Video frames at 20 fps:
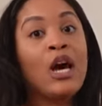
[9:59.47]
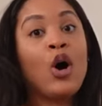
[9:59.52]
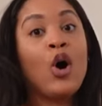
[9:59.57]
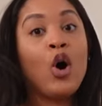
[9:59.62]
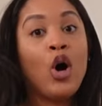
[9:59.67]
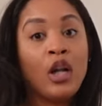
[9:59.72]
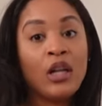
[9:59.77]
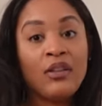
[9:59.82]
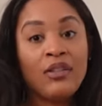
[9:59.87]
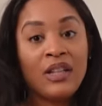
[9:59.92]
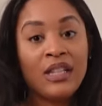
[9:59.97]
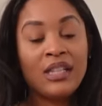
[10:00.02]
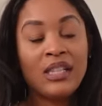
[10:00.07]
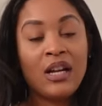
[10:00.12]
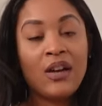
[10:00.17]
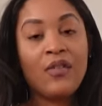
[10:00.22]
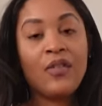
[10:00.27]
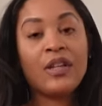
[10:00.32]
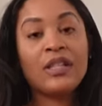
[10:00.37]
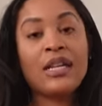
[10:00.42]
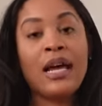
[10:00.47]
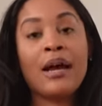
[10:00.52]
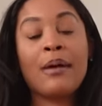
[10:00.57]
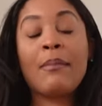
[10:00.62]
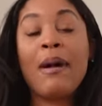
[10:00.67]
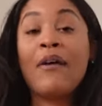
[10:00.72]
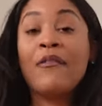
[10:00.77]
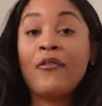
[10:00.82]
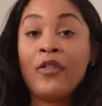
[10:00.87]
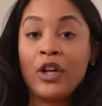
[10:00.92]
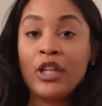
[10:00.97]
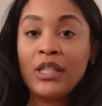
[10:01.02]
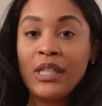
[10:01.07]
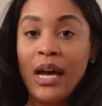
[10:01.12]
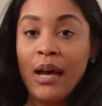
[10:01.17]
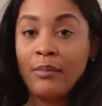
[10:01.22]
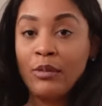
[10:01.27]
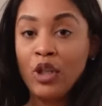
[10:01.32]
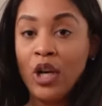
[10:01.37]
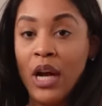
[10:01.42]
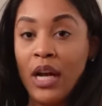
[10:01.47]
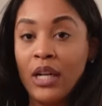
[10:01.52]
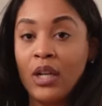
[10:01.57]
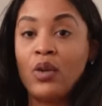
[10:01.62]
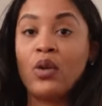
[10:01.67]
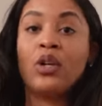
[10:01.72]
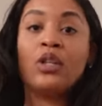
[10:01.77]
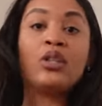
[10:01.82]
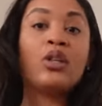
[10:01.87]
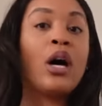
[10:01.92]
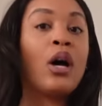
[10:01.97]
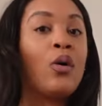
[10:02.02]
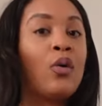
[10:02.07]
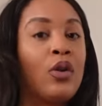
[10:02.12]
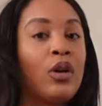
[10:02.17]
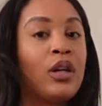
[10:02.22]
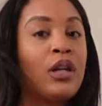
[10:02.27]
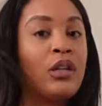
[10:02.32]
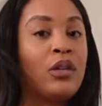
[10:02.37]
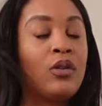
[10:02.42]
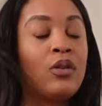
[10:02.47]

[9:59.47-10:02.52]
all of this stuff is like my first time trying it on. So I ordered it